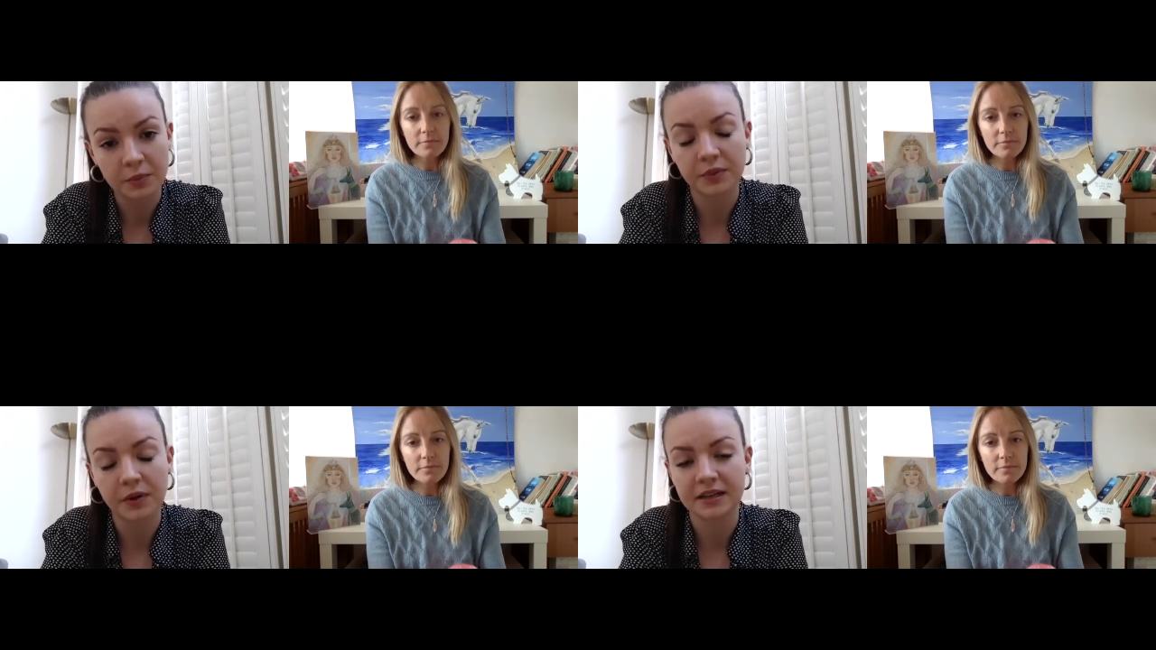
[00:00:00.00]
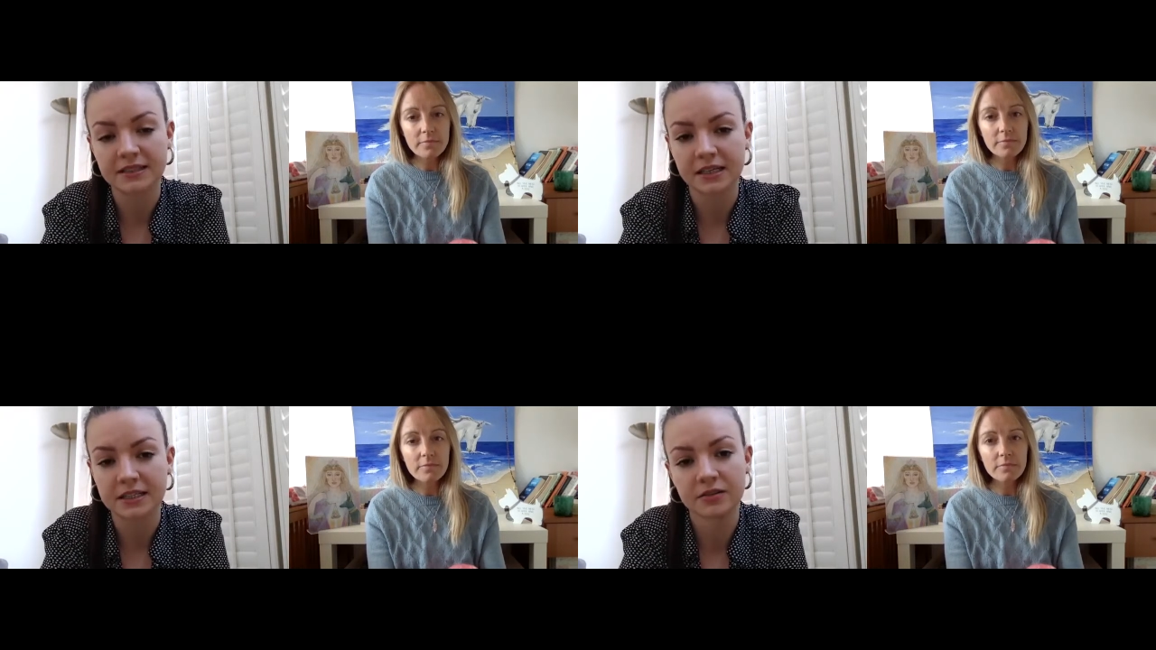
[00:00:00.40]
Speaker 1: we
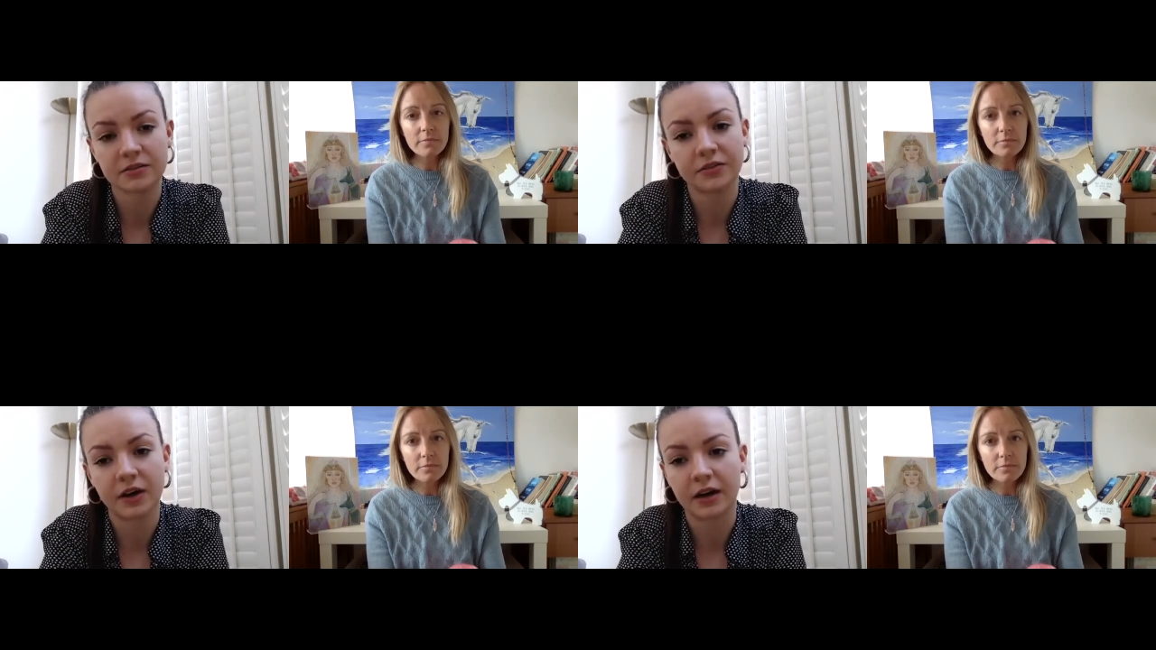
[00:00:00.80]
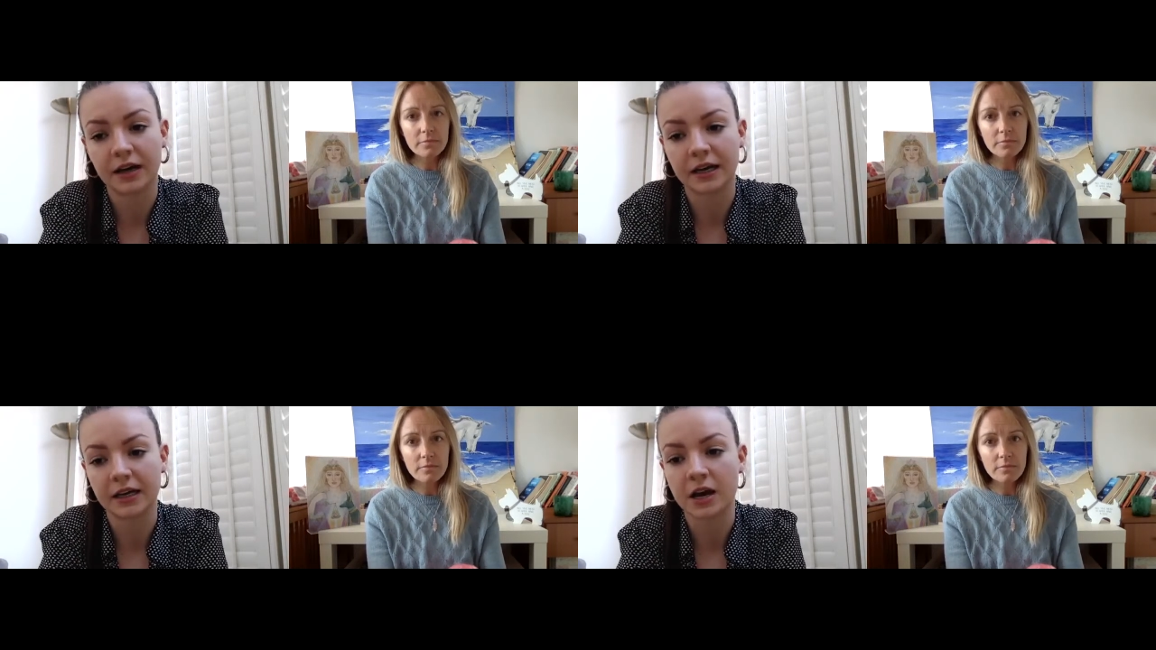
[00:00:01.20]

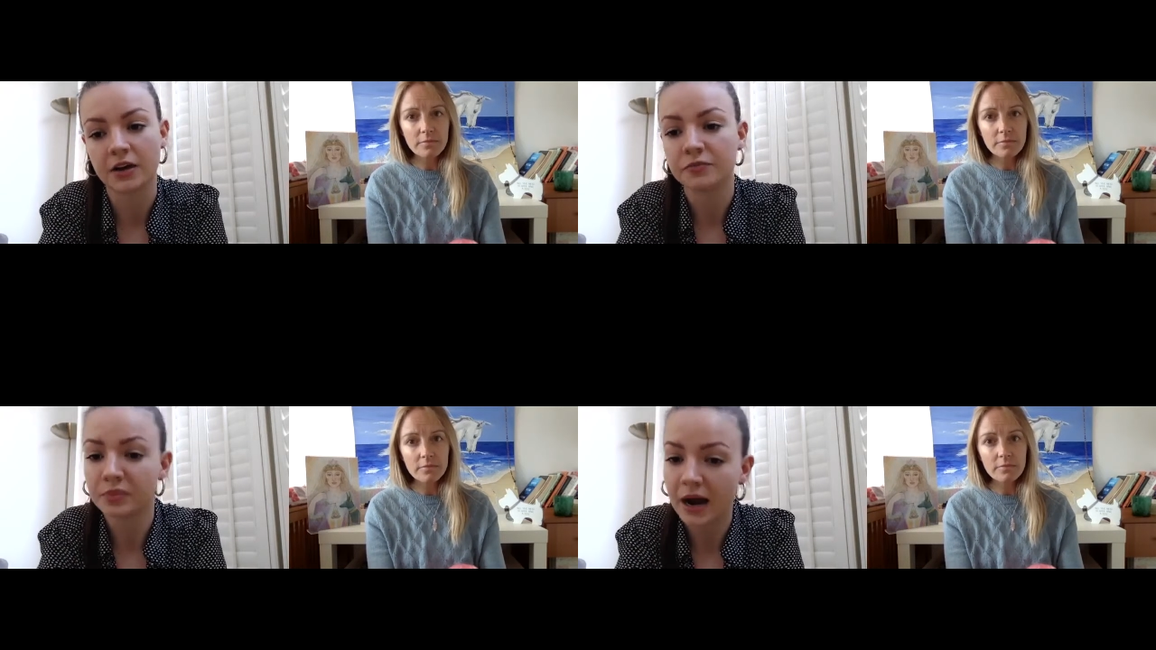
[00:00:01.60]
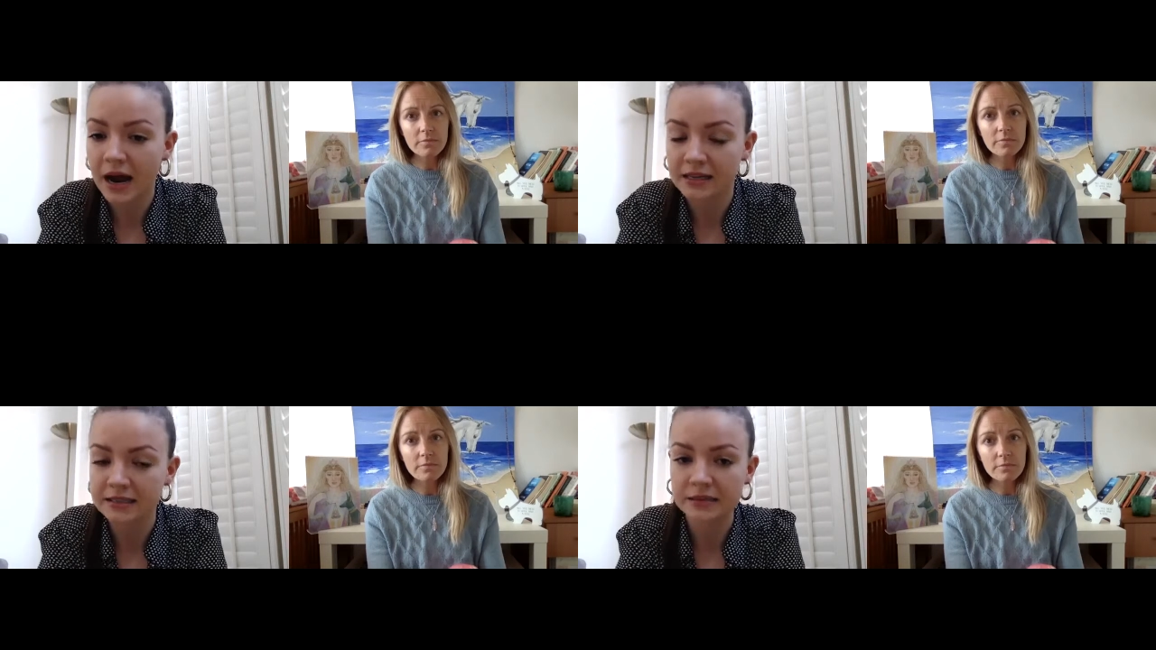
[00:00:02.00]
identify kind of
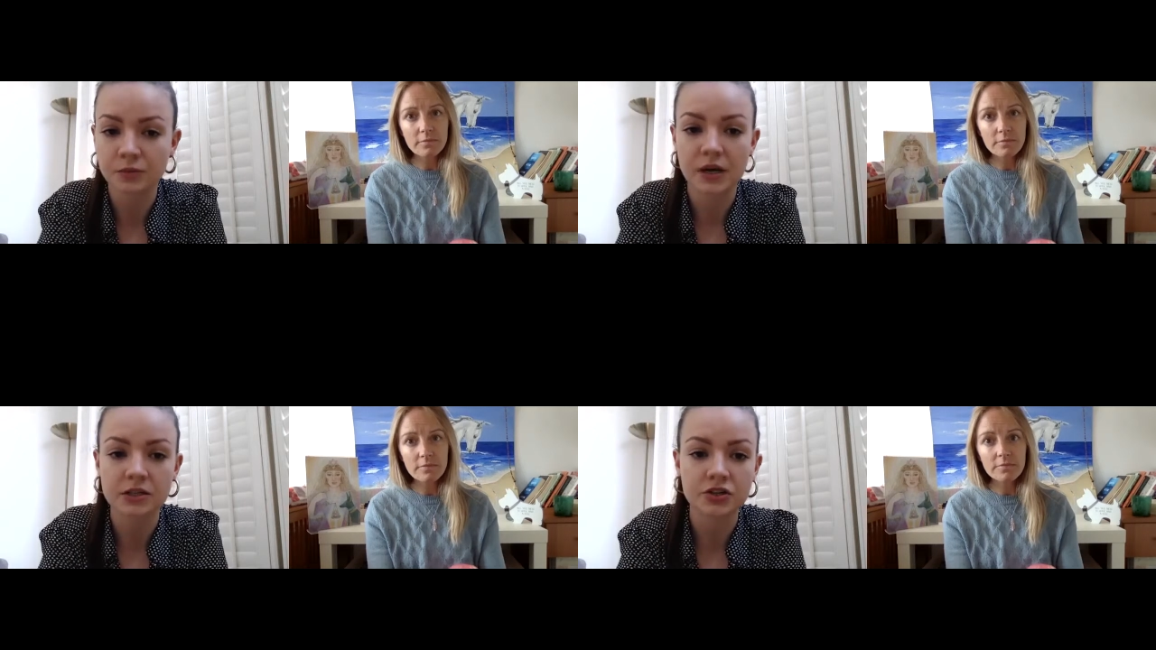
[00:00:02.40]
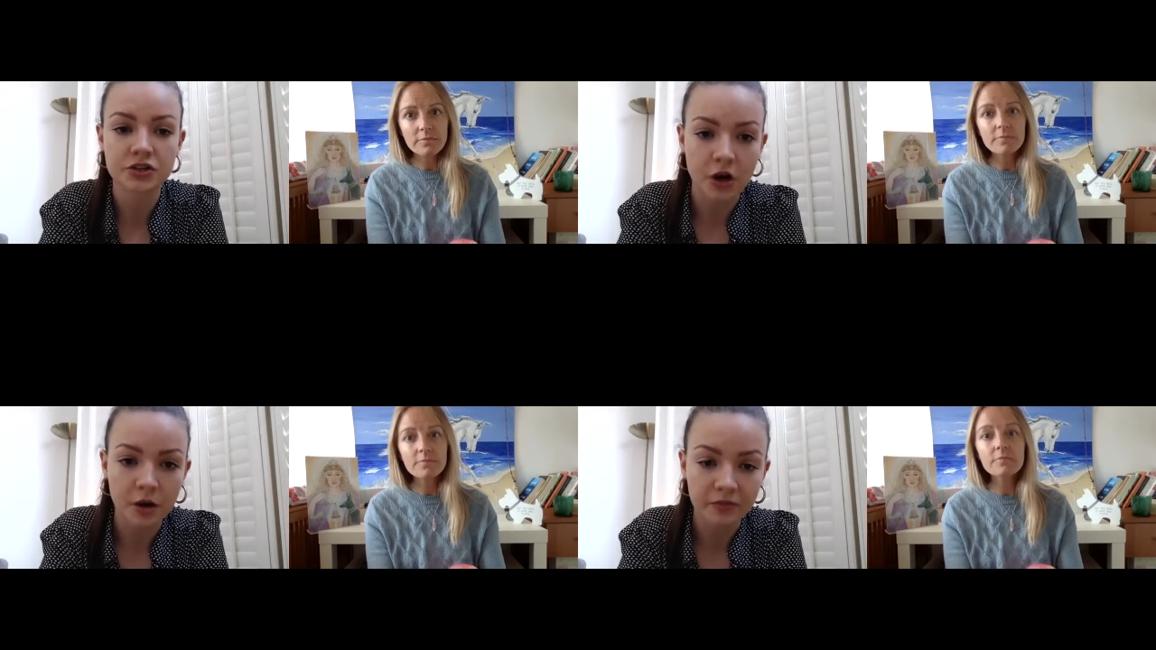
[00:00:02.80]
brands and where to
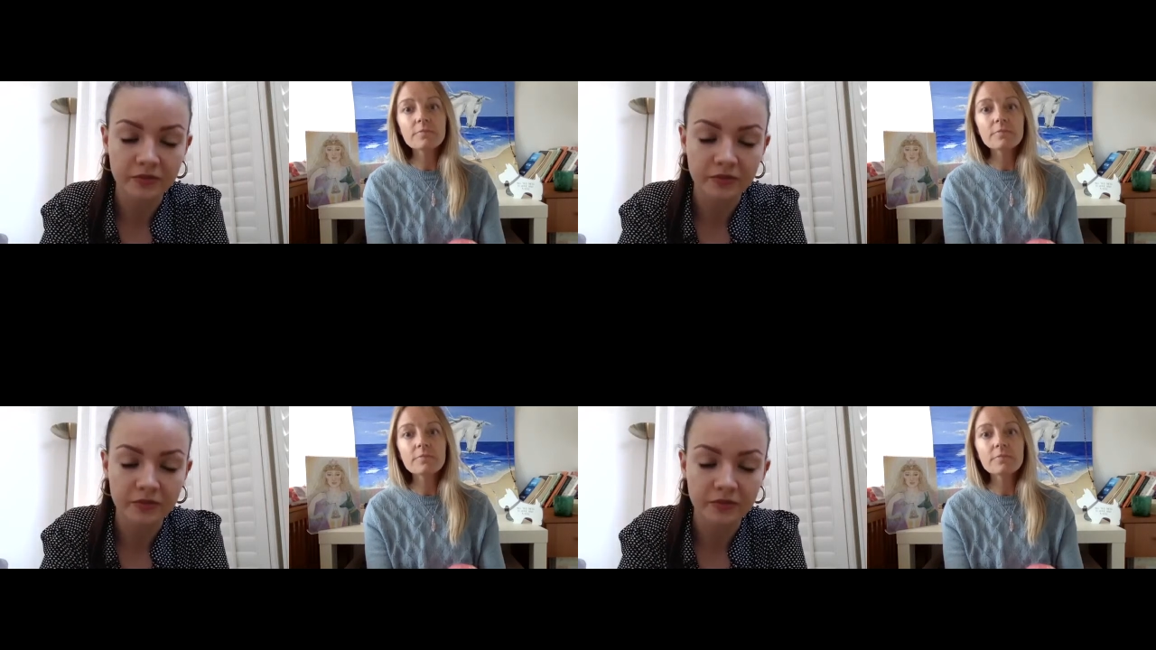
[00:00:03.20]
shop